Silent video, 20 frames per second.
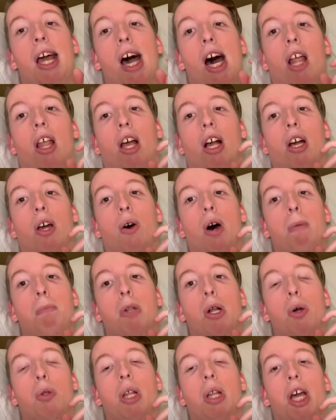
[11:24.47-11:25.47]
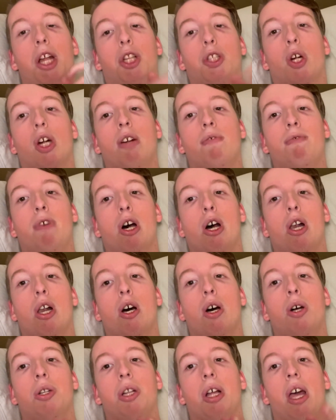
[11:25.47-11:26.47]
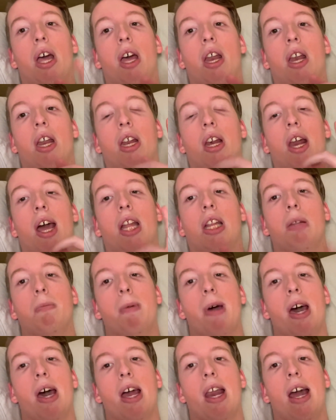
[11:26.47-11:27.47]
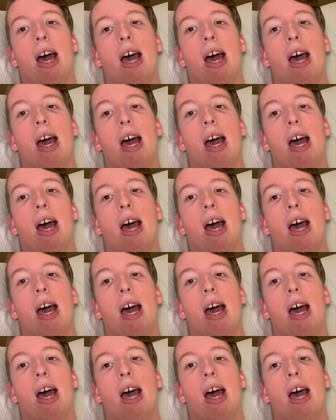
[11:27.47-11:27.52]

I'll upload the Instagram photos and then head to bed,